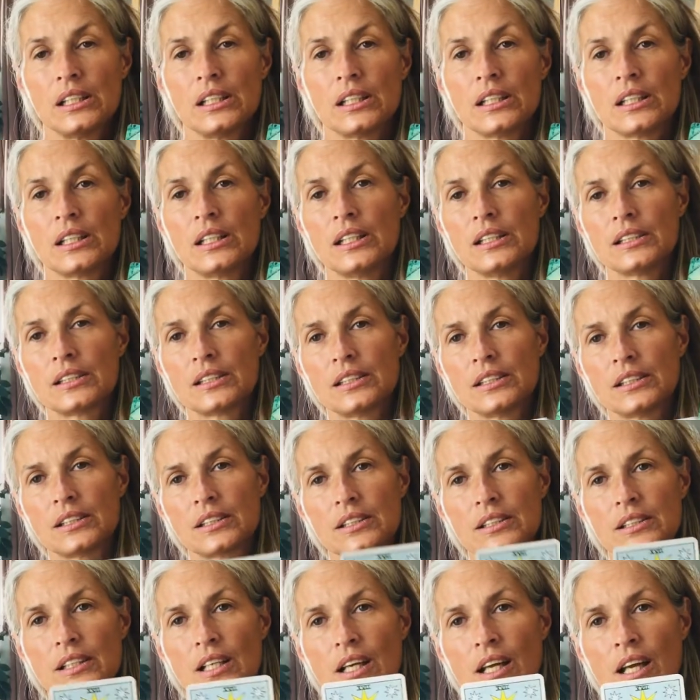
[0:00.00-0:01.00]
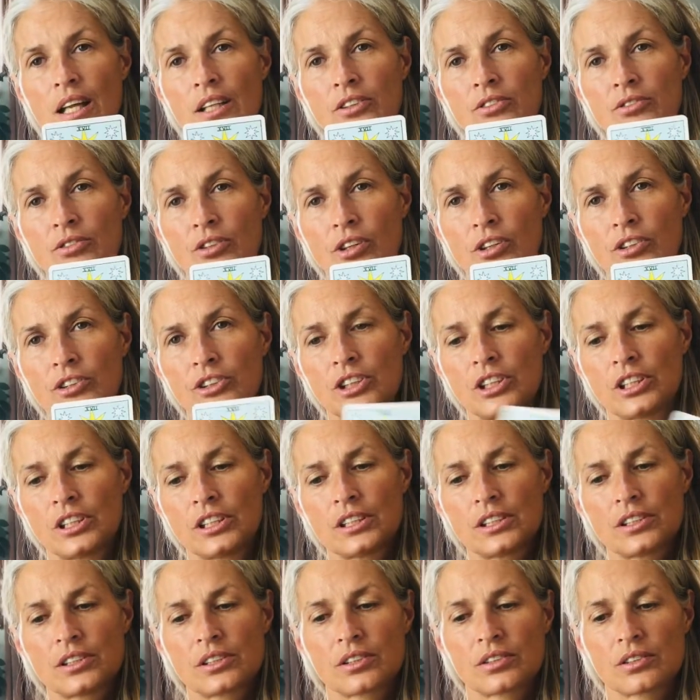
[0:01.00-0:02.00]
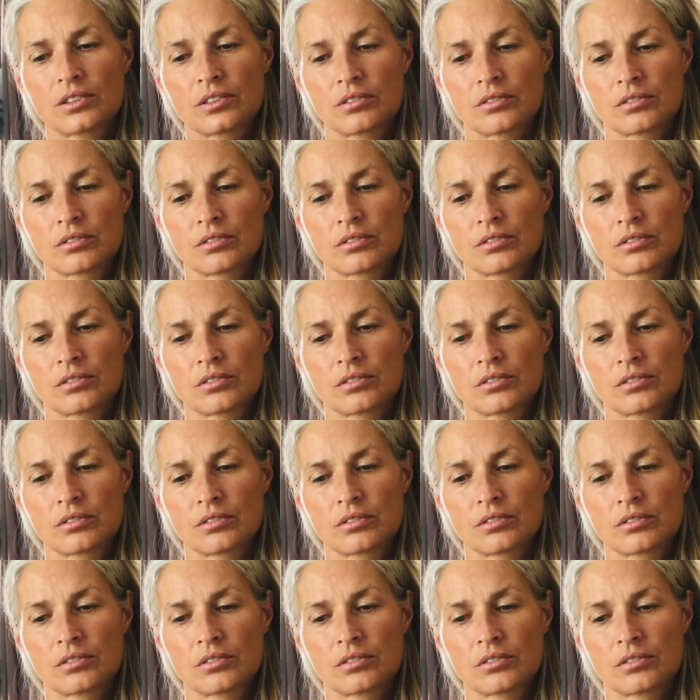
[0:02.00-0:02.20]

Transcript: this is androgynous.